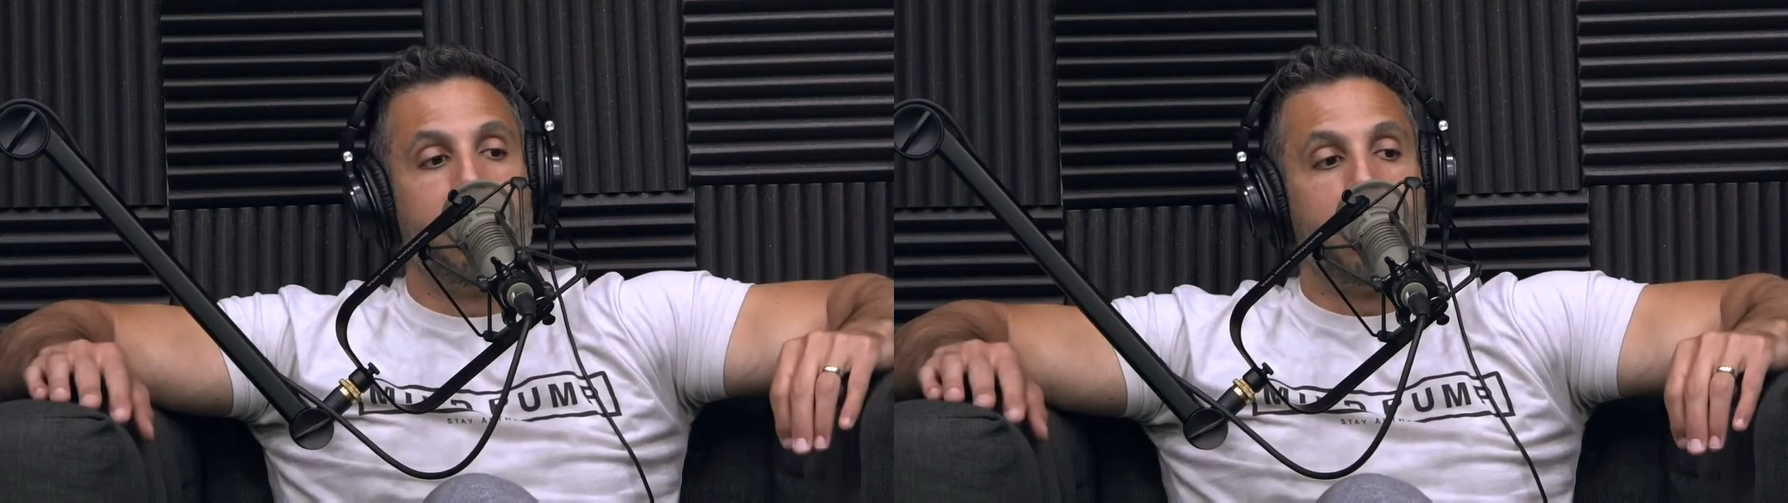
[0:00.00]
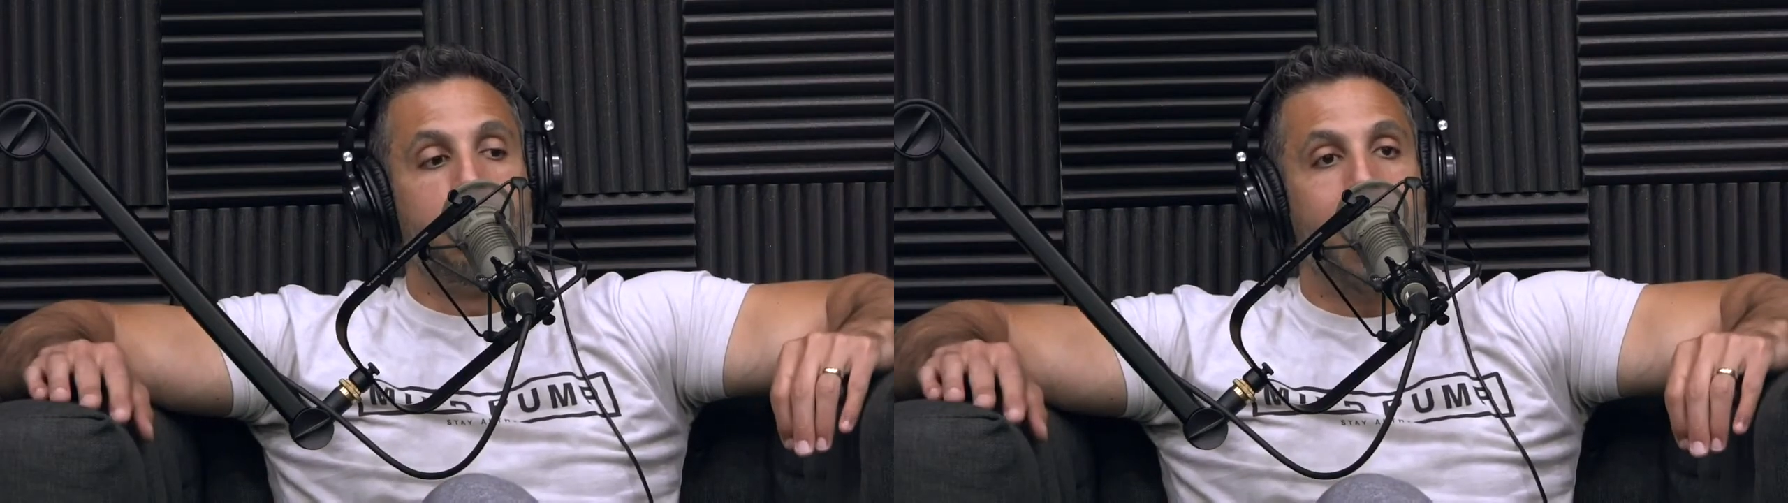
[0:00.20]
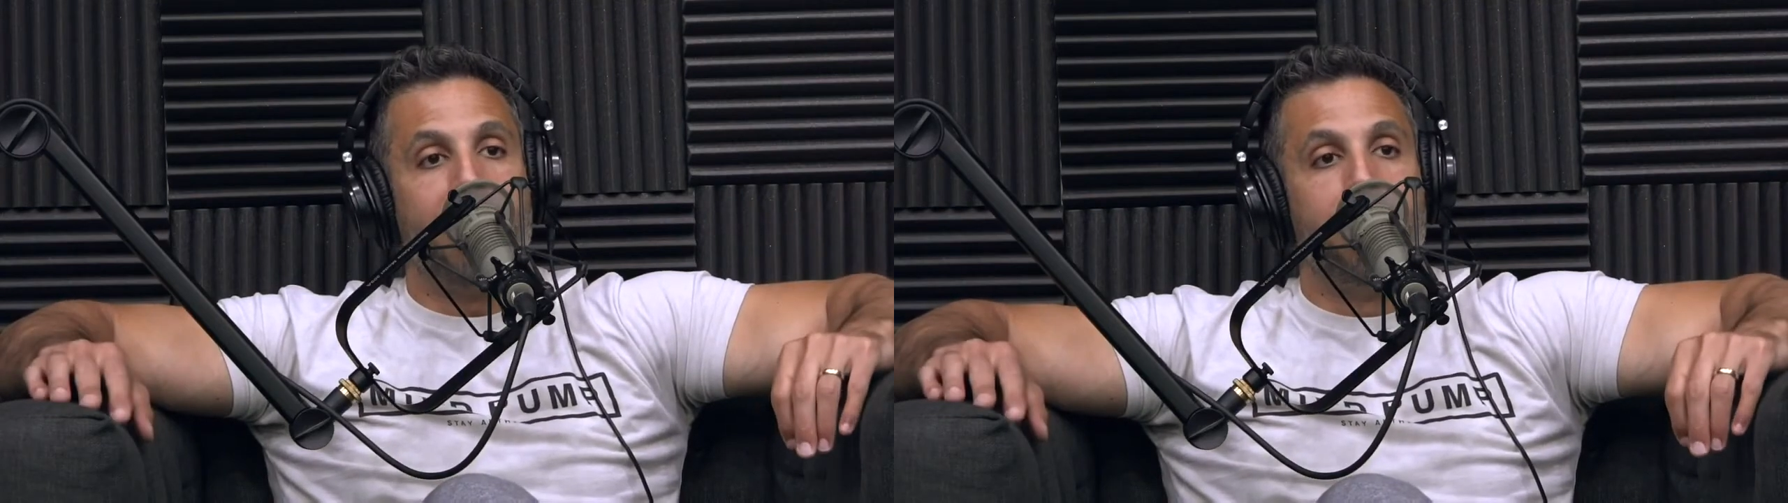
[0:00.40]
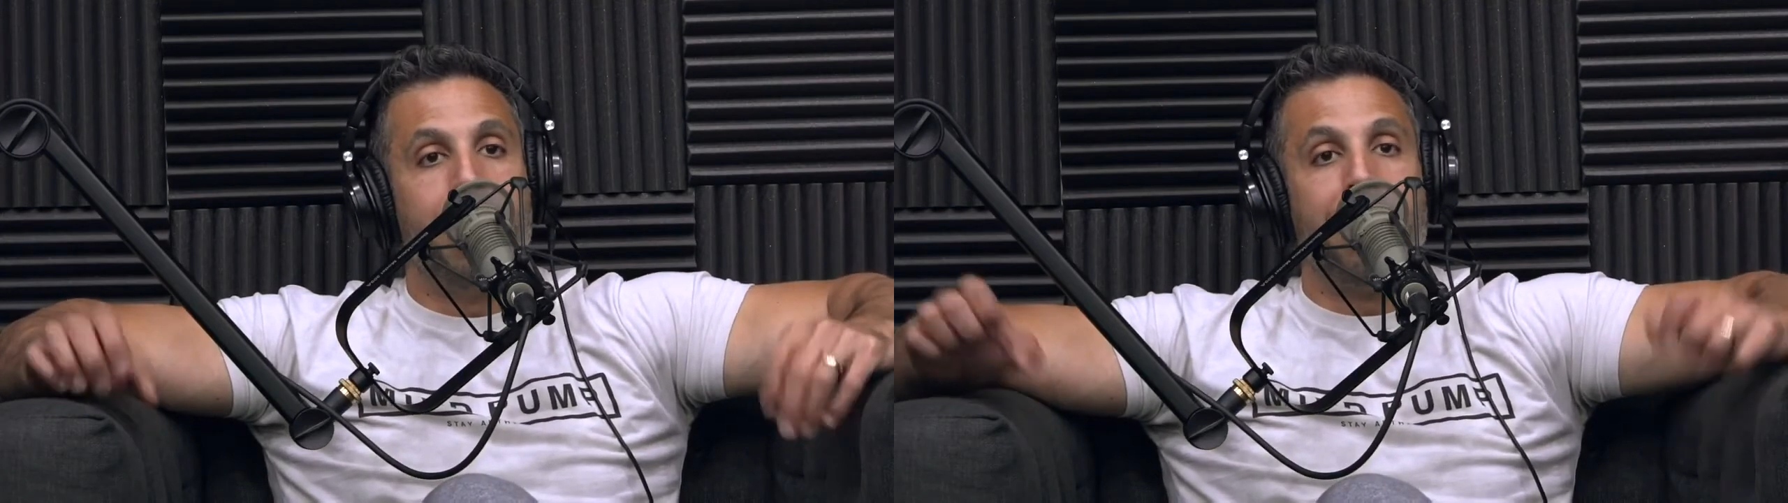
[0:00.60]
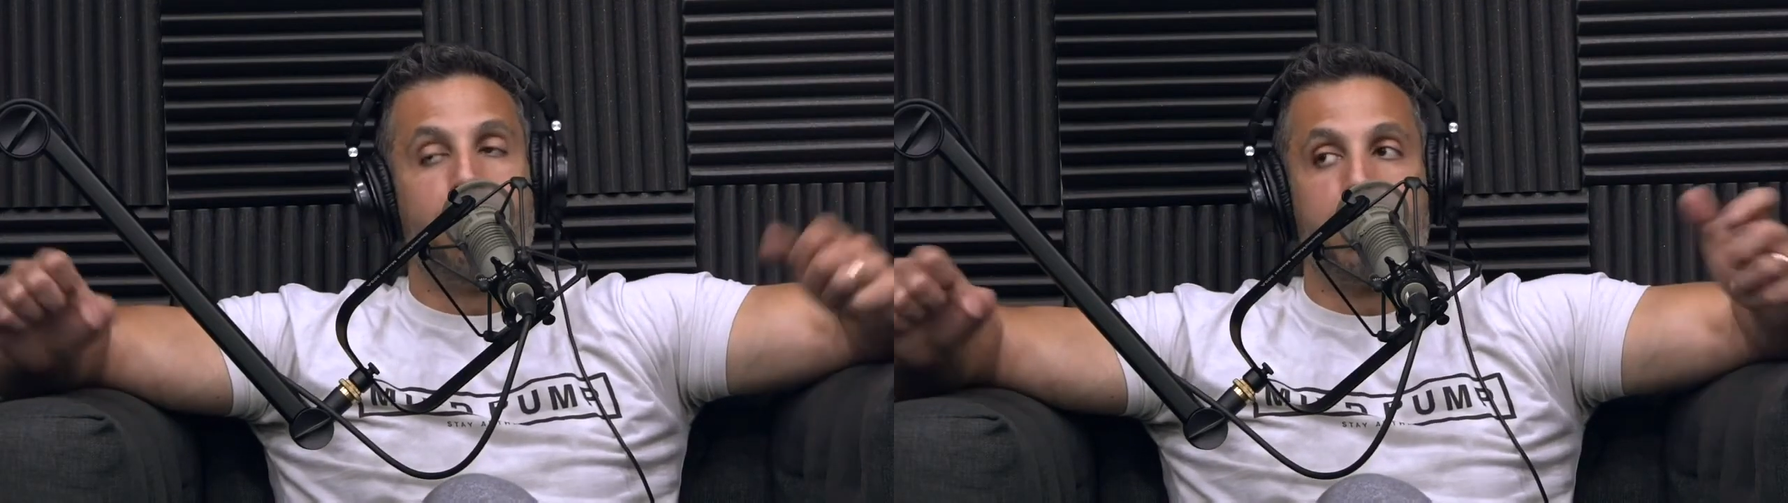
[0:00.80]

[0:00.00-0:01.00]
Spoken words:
that you have better